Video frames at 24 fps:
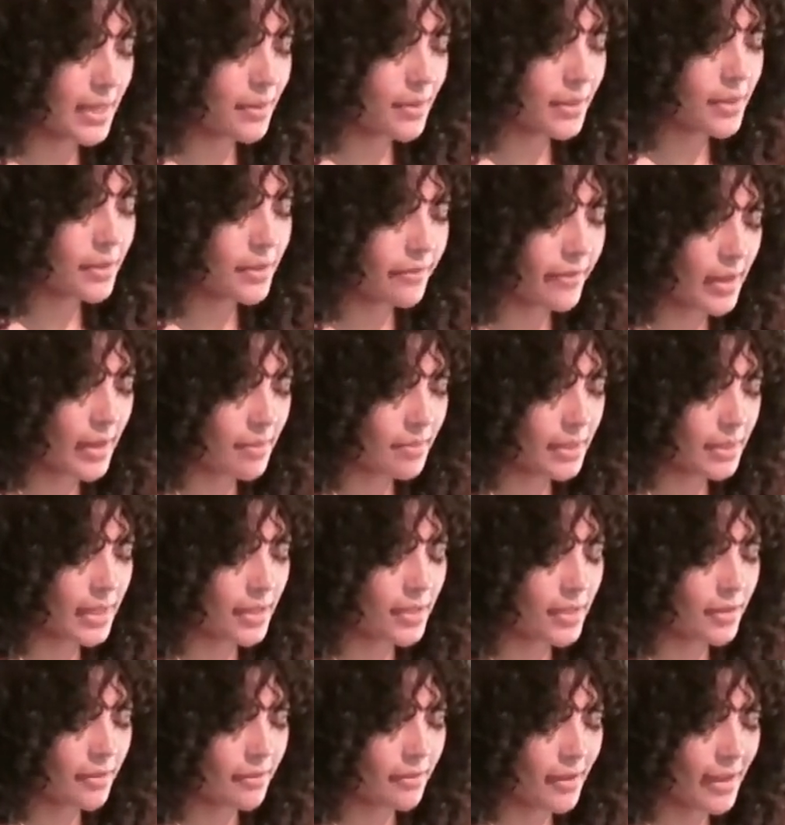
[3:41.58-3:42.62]
with her family
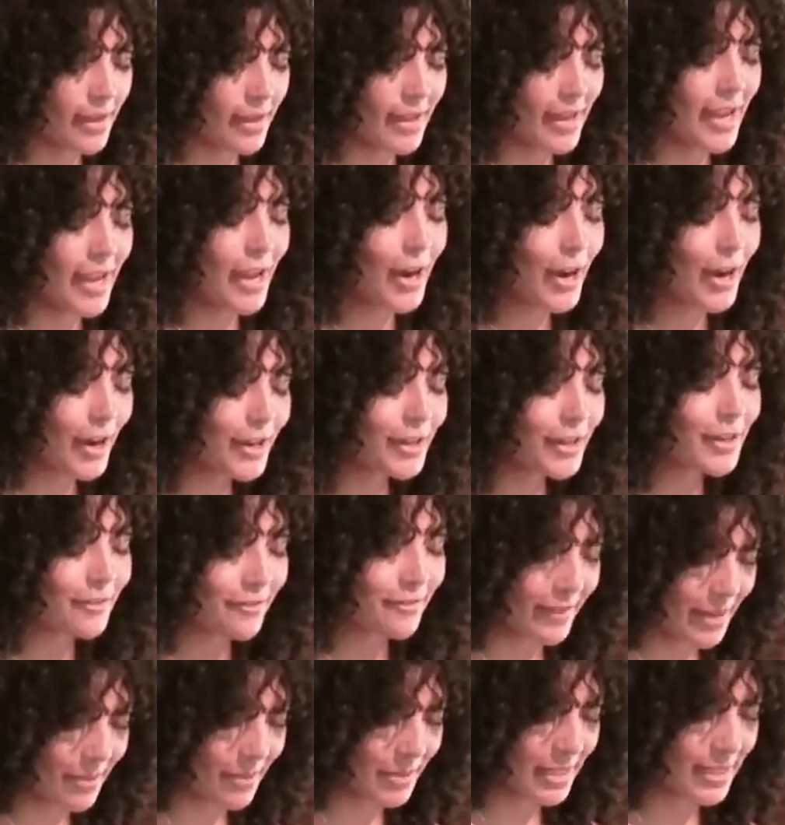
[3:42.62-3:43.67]
and her, her and her
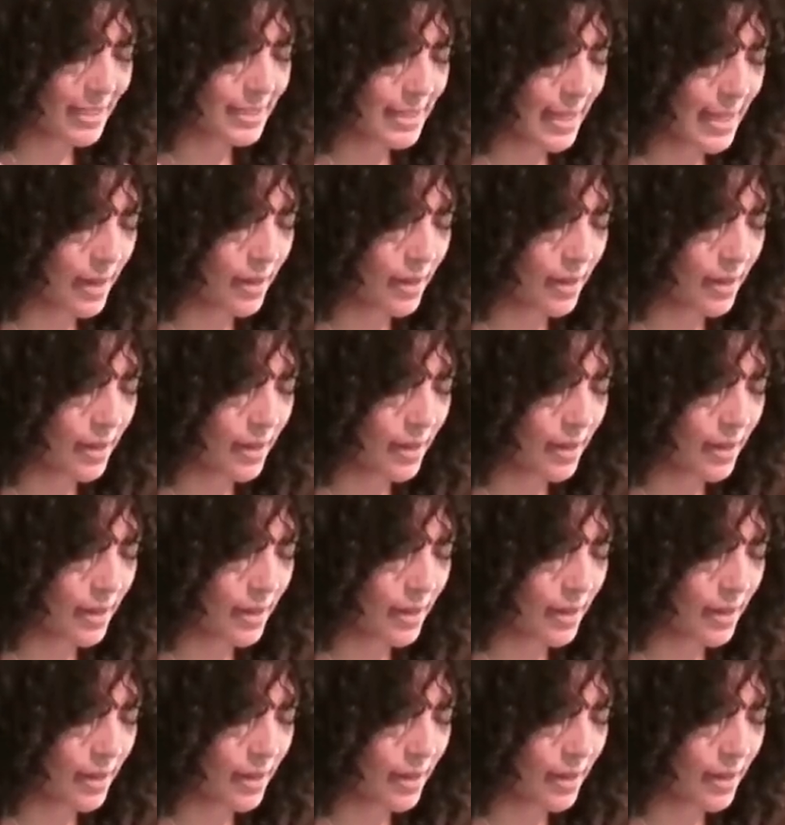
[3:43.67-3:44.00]
family in Sag